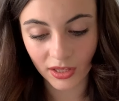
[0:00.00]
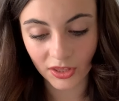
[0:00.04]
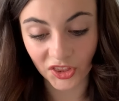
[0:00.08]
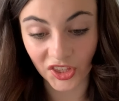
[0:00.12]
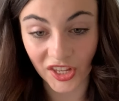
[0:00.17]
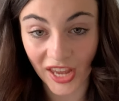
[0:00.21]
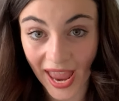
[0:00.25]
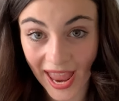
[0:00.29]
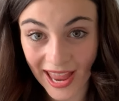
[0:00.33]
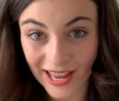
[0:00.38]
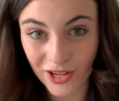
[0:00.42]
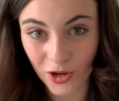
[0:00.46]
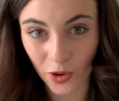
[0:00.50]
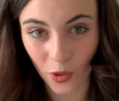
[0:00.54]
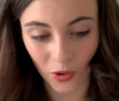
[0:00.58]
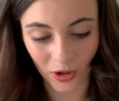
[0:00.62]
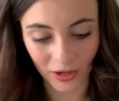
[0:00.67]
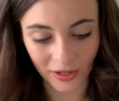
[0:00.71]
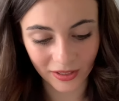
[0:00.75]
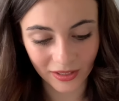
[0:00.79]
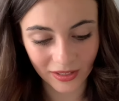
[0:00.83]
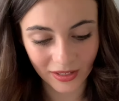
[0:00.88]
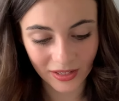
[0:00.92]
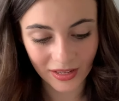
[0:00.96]
The
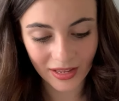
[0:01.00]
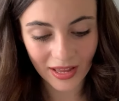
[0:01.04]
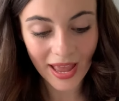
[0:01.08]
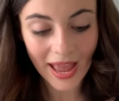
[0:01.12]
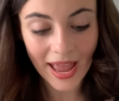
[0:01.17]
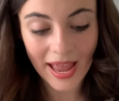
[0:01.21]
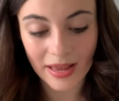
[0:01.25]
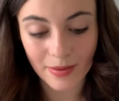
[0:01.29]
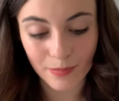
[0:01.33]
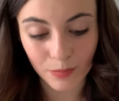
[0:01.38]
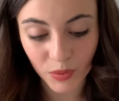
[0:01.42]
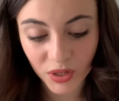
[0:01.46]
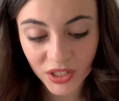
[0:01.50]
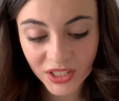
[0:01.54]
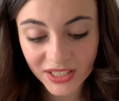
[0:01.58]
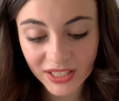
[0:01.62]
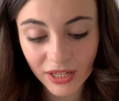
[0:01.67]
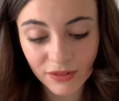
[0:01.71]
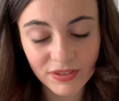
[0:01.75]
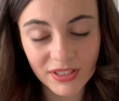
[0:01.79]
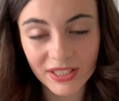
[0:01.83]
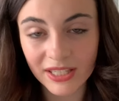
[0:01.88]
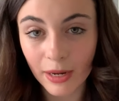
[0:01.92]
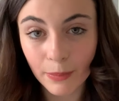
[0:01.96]
acorn. It must
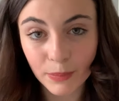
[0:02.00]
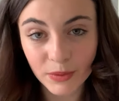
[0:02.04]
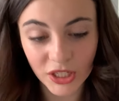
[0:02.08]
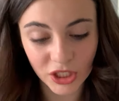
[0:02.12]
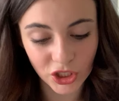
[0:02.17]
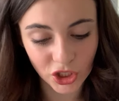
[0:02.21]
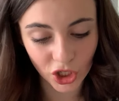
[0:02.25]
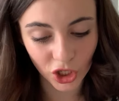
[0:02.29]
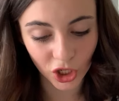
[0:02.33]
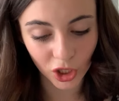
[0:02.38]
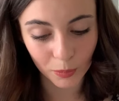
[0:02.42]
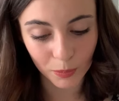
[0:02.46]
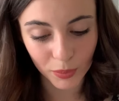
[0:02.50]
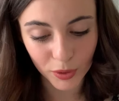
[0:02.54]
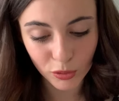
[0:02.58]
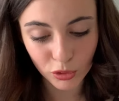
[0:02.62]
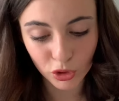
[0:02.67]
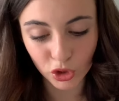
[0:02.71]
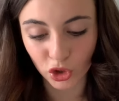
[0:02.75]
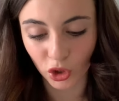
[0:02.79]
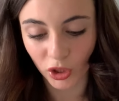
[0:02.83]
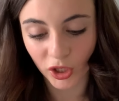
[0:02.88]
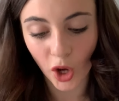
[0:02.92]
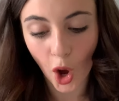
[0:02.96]
have slipped into her
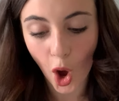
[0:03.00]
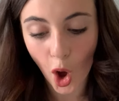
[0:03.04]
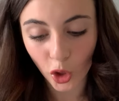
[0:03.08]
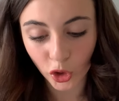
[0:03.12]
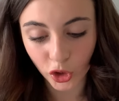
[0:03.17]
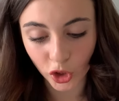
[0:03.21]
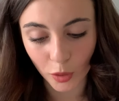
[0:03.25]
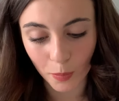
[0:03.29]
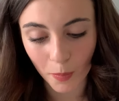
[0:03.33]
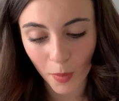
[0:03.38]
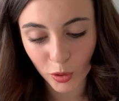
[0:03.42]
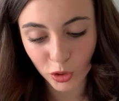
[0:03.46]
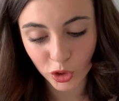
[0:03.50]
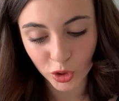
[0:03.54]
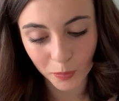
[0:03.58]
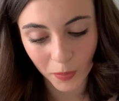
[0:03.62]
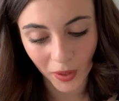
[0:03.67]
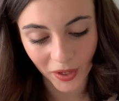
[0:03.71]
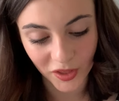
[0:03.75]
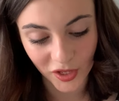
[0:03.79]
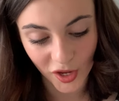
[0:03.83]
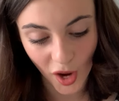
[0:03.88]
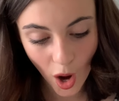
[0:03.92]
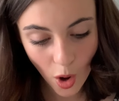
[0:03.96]
boot during all the commotion
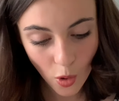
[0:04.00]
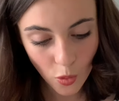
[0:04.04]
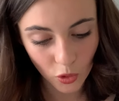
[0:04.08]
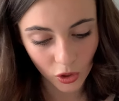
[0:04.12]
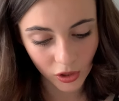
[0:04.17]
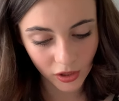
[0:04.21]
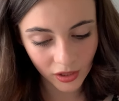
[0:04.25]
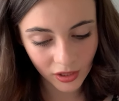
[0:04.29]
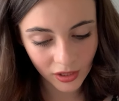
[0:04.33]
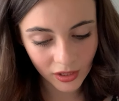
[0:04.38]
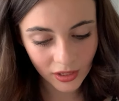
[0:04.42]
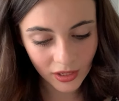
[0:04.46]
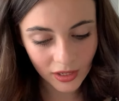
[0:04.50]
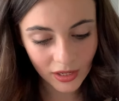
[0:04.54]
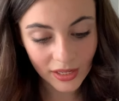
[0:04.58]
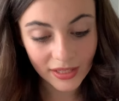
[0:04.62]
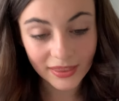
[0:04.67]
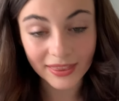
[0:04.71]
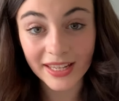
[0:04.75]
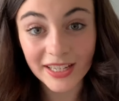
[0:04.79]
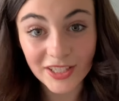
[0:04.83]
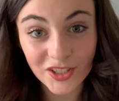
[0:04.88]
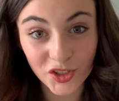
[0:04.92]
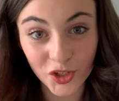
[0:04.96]
by the oak.
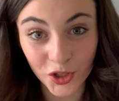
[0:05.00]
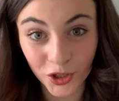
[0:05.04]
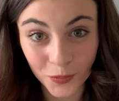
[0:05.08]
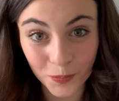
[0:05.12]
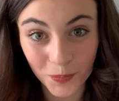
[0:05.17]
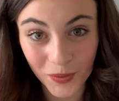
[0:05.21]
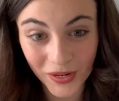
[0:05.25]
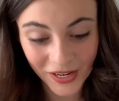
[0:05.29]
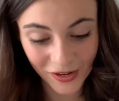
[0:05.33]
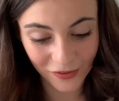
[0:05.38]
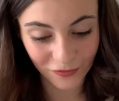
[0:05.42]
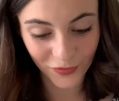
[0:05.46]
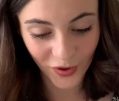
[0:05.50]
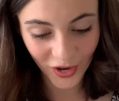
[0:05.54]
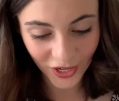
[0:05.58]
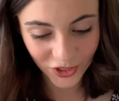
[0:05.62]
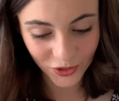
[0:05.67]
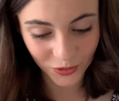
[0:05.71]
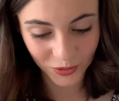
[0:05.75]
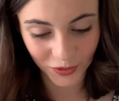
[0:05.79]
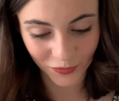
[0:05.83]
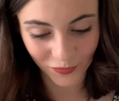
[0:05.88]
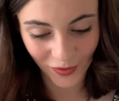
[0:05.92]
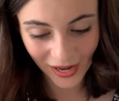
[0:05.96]
This could be a
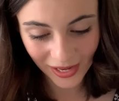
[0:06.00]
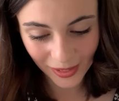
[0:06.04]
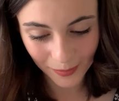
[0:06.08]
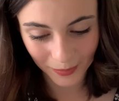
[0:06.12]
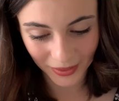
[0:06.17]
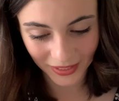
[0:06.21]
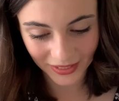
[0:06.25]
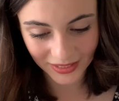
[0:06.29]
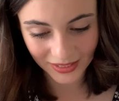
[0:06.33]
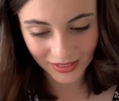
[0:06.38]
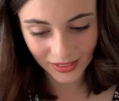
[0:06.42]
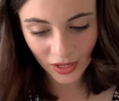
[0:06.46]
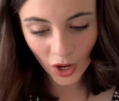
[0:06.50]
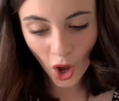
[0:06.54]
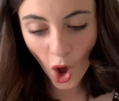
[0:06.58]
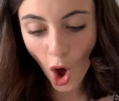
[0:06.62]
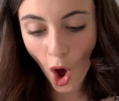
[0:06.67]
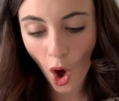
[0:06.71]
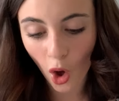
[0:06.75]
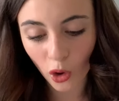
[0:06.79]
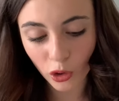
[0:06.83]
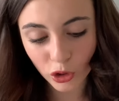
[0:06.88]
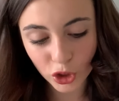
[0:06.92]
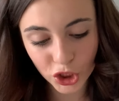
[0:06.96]
vital development.
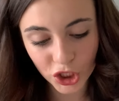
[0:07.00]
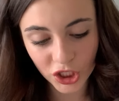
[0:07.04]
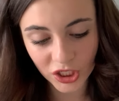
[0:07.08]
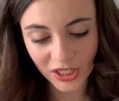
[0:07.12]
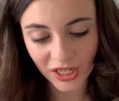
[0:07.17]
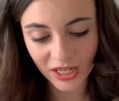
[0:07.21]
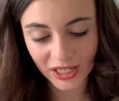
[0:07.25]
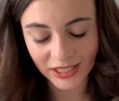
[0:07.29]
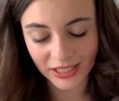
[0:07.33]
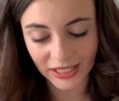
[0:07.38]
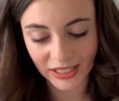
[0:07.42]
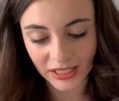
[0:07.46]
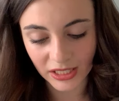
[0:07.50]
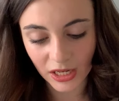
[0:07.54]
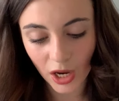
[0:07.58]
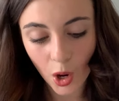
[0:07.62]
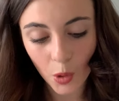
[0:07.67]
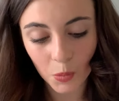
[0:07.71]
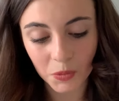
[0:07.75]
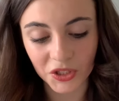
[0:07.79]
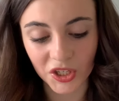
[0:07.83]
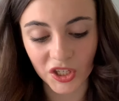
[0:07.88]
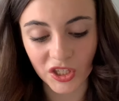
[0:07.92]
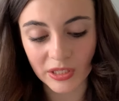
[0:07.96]
All she needed
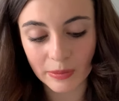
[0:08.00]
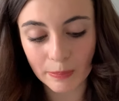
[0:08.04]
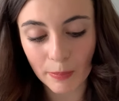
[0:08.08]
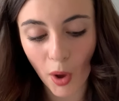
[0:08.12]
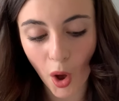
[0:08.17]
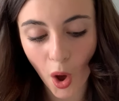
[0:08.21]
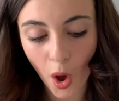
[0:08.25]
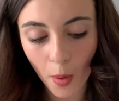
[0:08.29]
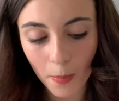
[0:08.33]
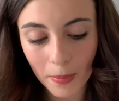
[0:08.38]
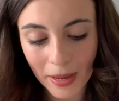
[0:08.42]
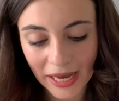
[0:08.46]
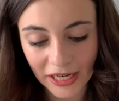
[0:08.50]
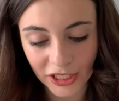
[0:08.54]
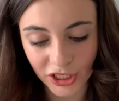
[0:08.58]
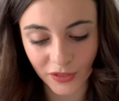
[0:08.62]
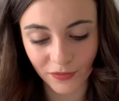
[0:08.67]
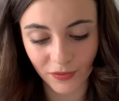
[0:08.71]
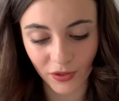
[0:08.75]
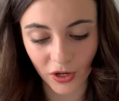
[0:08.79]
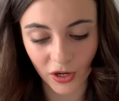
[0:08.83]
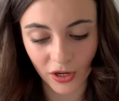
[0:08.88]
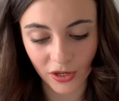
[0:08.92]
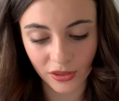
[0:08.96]
was a small patch
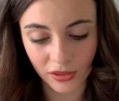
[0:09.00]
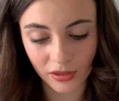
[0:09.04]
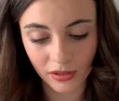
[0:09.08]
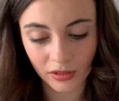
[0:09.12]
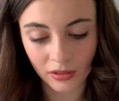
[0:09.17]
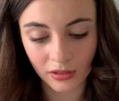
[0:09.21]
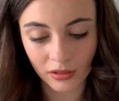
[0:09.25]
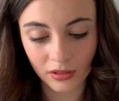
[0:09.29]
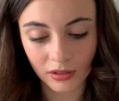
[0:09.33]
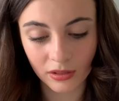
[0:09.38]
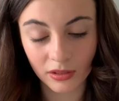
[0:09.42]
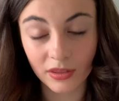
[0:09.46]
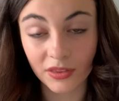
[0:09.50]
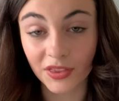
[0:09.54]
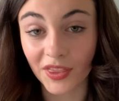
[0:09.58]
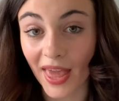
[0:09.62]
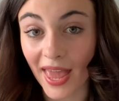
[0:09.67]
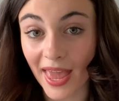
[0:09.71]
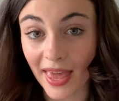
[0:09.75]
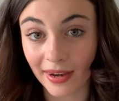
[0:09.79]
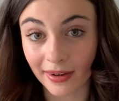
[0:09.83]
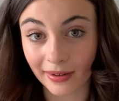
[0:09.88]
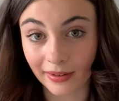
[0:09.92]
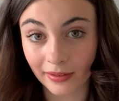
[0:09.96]
of earth.
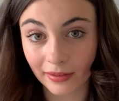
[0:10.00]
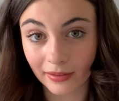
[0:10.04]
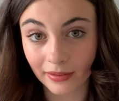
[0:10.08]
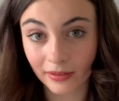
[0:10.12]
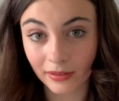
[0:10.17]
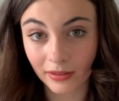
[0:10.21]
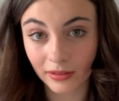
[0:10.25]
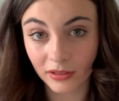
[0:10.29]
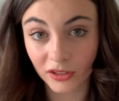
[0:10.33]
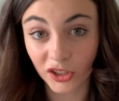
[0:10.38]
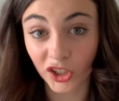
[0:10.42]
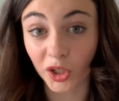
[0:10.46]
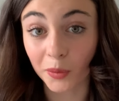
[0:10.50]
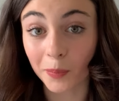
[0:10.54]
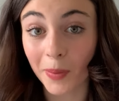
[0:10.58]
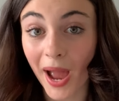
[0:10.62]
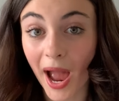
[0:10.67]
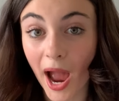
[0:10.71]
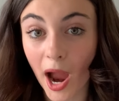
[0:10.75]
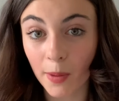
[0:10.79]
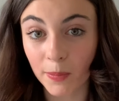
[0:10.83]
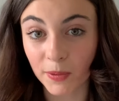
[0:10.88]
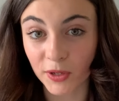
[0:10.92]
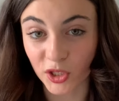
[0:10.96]
Then her
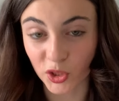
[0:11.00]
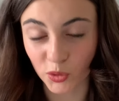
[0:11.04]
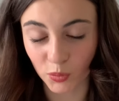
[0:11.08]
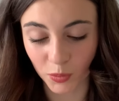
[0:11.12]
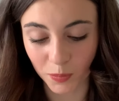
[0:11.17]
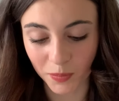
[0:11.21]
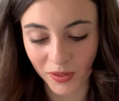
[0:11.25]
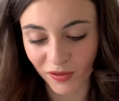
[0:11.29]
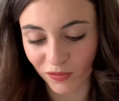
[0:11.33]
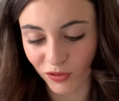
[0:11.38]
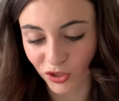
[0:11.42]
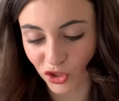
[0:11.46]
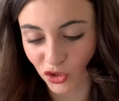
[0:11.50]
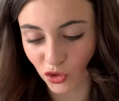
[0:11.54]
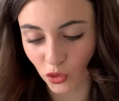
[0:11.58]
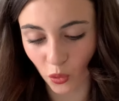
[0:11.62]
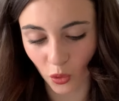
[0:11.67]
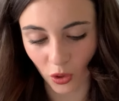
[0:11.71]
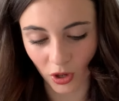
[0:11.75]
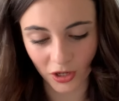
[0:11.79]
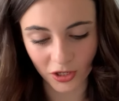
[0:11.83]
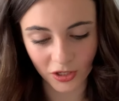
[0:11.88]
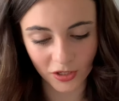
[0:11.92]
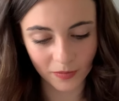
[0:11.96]
powers would be
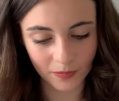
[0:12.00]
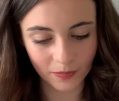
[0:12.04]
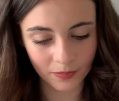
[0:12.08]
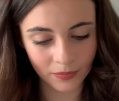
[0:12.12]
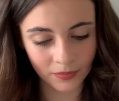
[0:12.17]
restored.